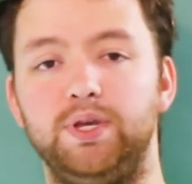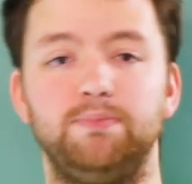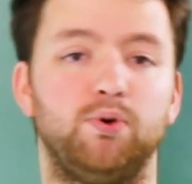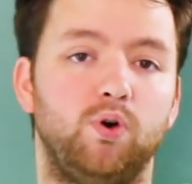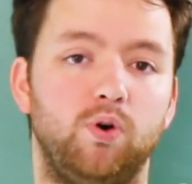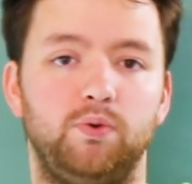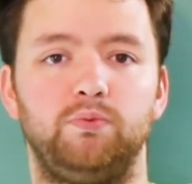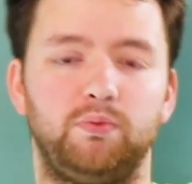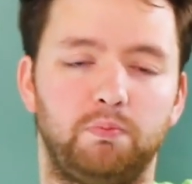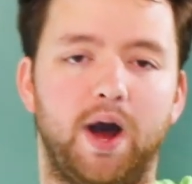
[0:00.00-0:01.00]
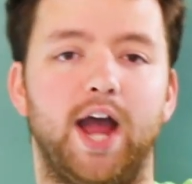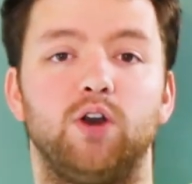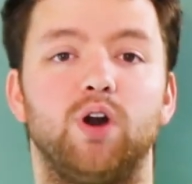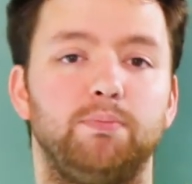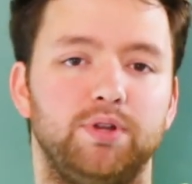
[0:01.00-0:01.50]
people
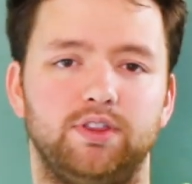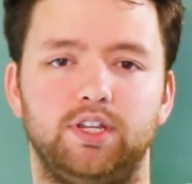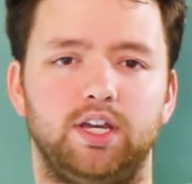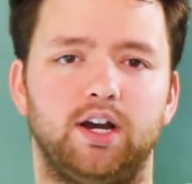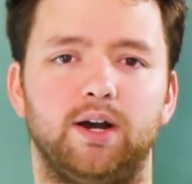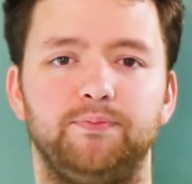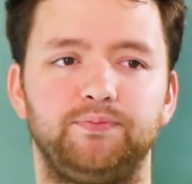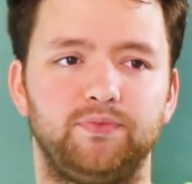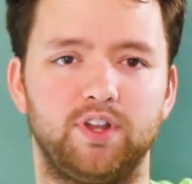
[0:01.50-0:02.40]
higher up in the